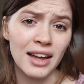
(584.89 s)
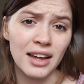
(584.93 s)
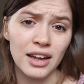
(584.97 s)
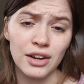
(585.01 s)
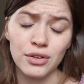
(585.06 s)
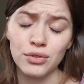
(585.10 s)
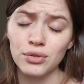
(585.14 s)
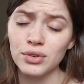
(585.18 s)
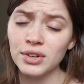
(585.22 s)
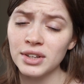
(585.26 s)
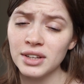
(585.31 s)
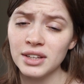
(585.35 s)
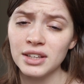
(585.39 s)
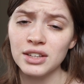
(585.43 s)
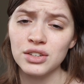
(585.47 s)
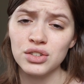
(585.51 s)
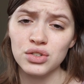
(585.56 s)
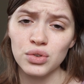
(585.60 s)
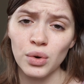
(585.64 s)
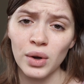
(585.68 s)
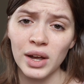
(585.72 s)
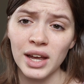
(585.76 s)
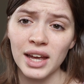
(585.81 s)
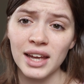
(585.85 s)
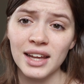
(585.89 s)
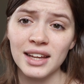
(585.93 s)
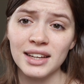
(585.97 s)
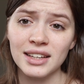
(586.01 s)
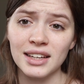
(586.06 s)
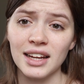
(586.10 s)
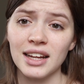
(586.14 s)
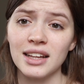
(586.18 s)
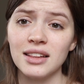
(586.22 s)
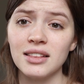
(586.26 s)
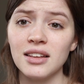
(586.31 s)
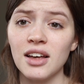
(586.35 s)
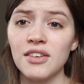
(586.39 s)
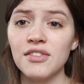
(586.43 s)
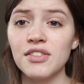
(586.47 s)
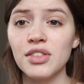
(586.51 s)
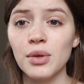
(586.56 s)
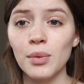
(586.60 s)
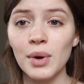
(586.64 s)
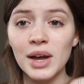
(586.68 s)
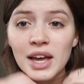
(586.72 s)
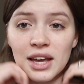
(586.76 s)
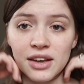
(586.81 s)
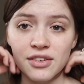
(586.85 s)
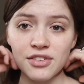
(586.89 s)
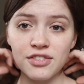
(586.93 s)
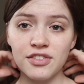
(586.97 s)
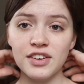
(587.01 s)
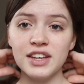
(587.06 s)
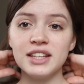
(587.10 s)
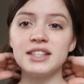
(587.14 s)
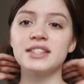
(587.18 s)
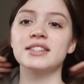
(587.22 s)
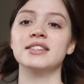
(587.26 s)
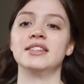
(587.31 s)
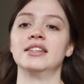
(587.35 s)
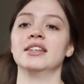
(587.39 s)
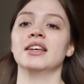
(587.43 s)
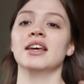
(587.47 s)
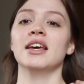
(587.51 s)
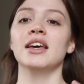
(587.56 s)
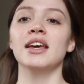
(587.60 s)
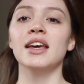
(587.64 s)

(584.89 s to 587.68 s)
I really enjoy it and I love the way it fits.